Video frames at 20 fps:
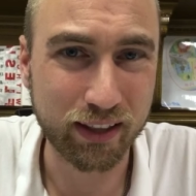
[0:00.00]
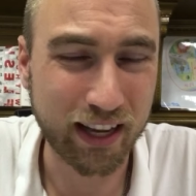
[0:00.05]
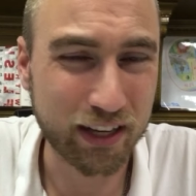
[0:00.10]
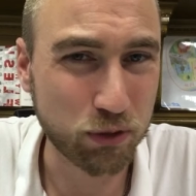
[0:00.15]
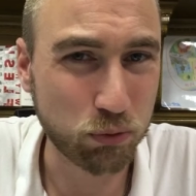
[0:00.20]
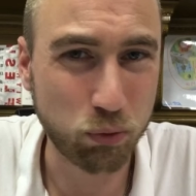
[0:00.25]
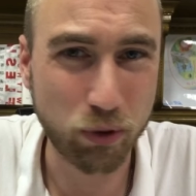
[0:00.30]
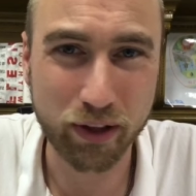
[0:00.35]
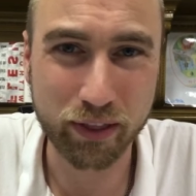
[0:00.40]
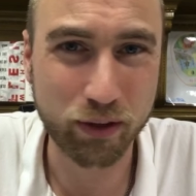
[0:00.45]

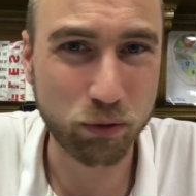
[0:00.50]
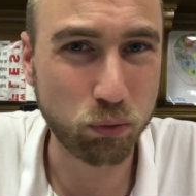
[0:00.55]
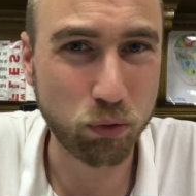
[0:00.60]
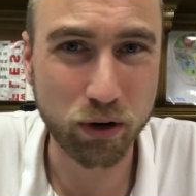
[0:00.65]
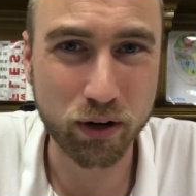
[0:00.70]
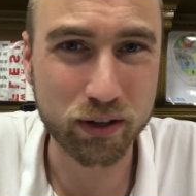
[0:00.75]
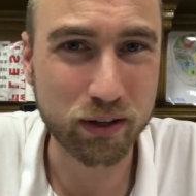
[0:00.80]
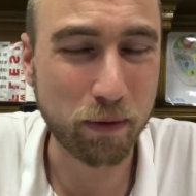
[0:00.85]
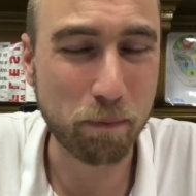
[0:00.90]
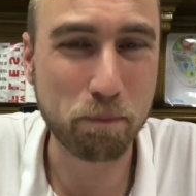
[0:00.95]
That's where the
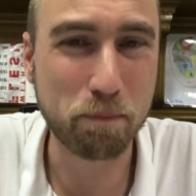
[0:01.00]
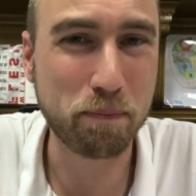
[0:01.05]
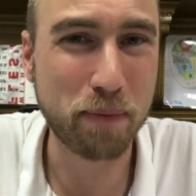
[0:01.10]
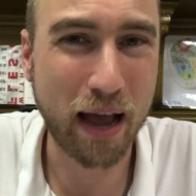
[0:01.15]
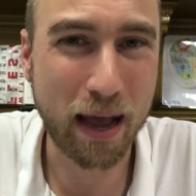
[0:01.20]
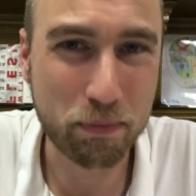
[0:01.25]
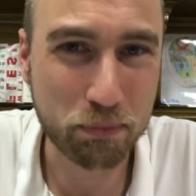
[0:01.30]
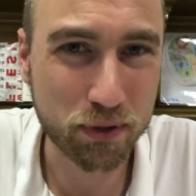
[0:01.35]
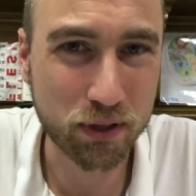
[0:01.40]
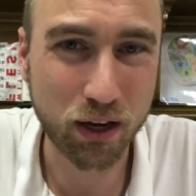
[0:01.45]
word
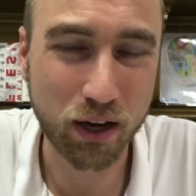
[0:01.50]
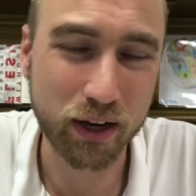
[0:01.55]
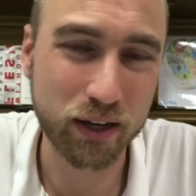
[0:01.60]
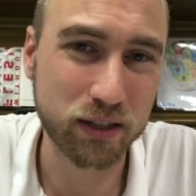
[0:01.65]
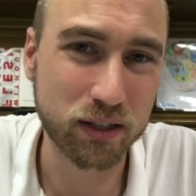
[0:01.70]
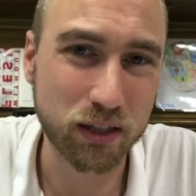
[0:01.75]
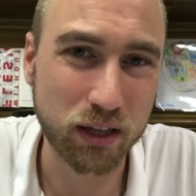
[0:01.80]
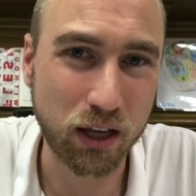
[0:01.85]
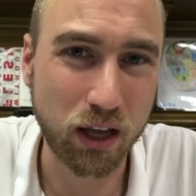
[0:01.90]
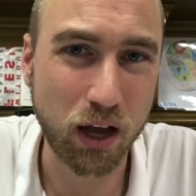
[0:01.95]

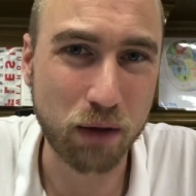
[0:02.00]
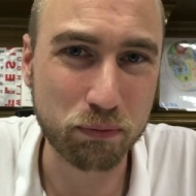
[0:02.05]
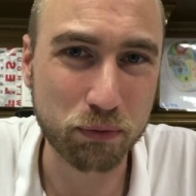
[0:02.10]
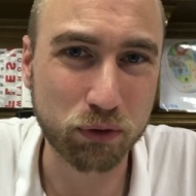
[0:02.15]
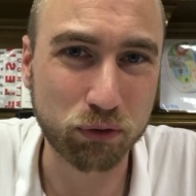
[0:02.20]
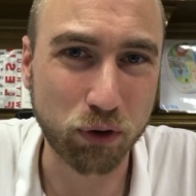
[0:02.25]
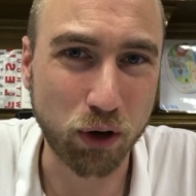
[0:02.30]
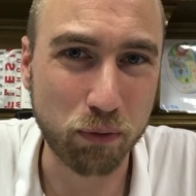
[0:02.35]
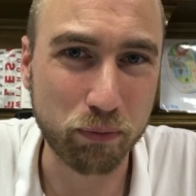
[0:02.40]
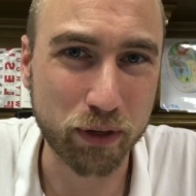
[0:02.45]
baptize comes
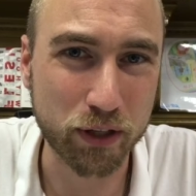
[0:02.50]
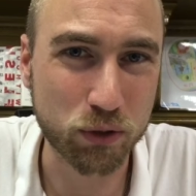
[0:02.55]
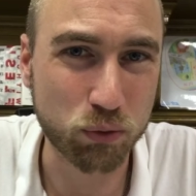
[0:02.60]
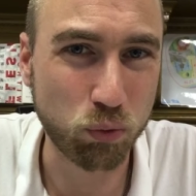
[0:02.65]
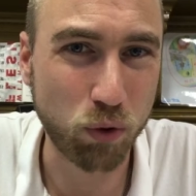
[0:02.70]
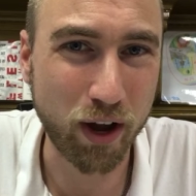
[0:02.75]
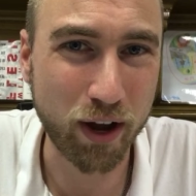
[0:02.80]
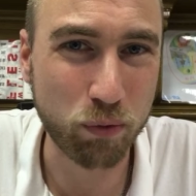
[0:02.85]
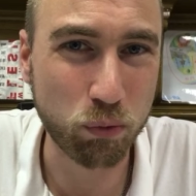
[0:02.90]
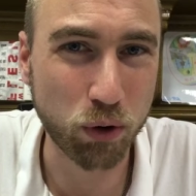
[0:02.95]
from. It's
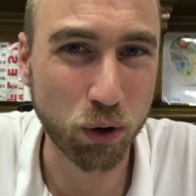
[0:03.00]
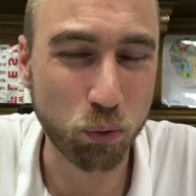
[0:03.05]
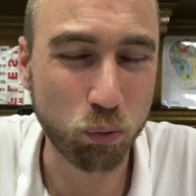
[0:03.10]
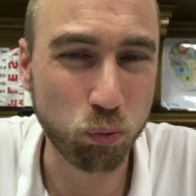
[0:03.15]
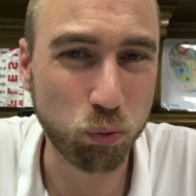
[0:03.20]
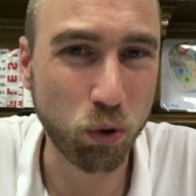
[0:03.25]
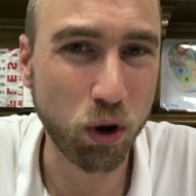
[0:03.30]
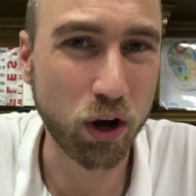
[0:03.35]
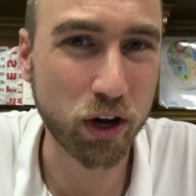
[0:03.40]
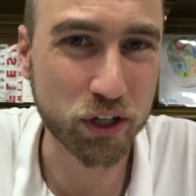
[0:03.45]
why we're
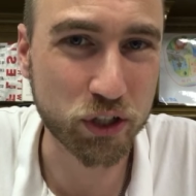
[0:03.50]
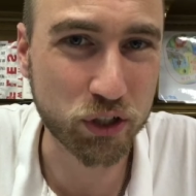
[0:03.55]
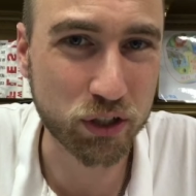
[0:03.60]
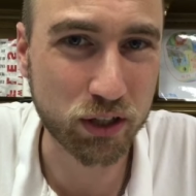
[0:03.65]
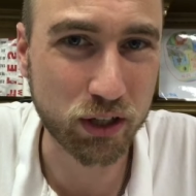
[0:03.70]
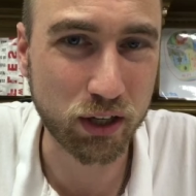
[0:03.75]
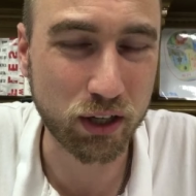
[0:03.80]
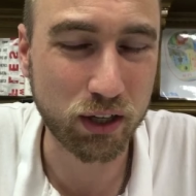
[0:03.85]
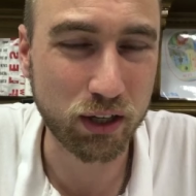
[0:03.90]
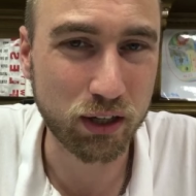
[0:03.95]
washed.